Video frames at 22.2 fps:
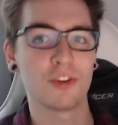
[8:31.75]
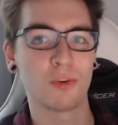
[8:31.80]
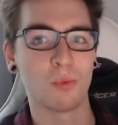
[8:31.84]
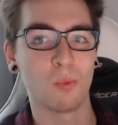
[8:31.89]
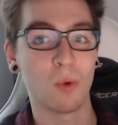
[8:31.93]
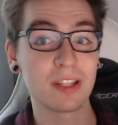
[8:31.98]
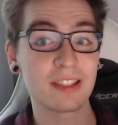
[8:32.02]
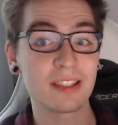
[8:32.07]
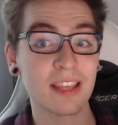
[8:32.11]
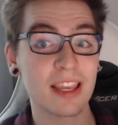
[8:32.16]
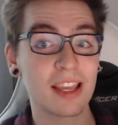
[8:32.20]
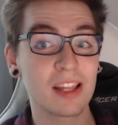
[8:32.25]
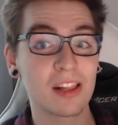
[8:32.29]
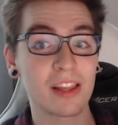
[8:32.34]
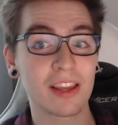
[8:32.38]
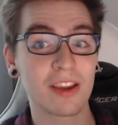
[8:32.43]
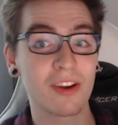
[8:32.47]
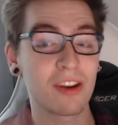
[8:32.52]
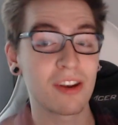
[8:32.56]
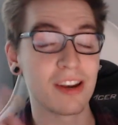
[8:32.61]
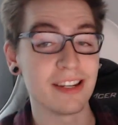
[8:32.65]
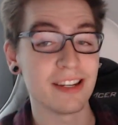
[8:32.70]
Once they
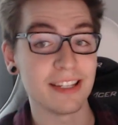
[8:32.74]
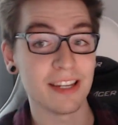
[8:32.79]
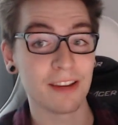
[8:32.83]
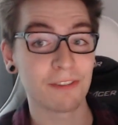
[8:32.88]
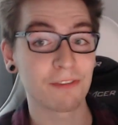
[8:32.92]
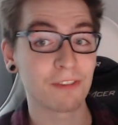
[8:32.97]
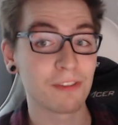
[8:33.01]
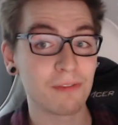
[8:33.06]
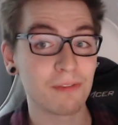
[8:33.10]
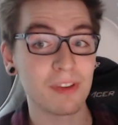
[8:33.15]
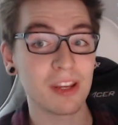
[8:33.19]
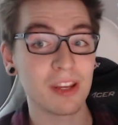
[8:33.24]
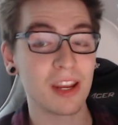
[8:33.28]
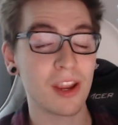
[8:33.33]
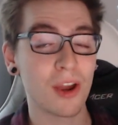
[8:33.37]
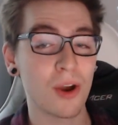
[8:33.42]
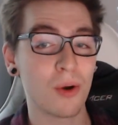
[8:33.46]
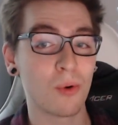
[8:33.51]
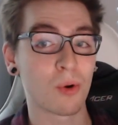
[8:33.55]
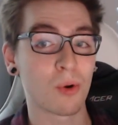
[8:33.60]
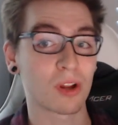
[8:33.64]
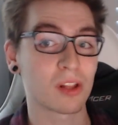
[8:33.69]
click on a different
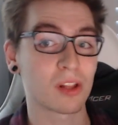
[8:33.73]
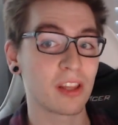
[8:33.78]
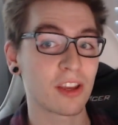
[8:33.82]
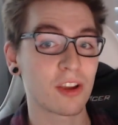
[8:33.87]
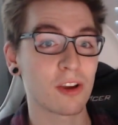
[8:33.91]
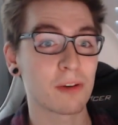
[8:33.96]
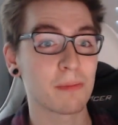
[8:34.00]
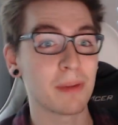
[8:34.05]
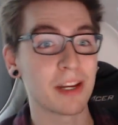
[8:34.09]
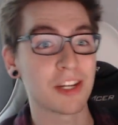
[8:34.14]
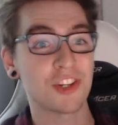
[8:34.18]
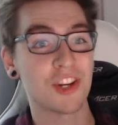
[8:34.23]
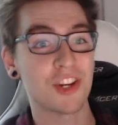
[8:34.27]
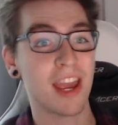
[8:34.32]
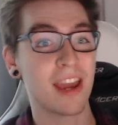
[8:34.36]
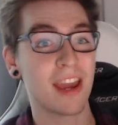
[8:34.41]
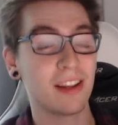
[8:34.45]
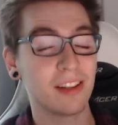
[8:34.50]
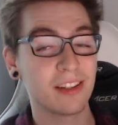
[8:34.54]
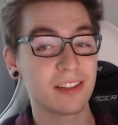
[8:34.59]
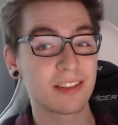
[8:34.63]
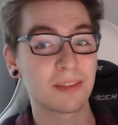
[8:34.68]
video or click on my
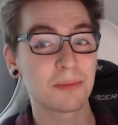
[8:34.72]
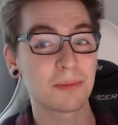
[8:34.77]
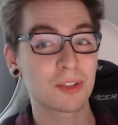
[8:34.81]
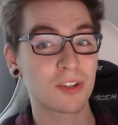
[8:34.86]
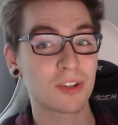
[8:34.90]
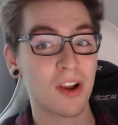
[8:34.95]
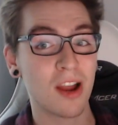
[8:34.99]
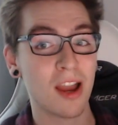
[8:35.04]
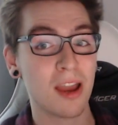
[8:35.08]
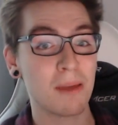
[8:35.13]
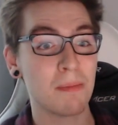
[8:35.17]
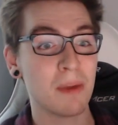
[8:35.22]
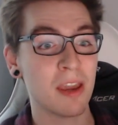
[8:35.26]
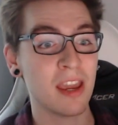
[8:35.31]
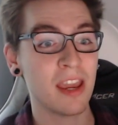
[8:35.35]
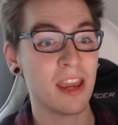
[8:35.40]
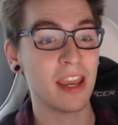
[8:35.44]
channel and subscribe,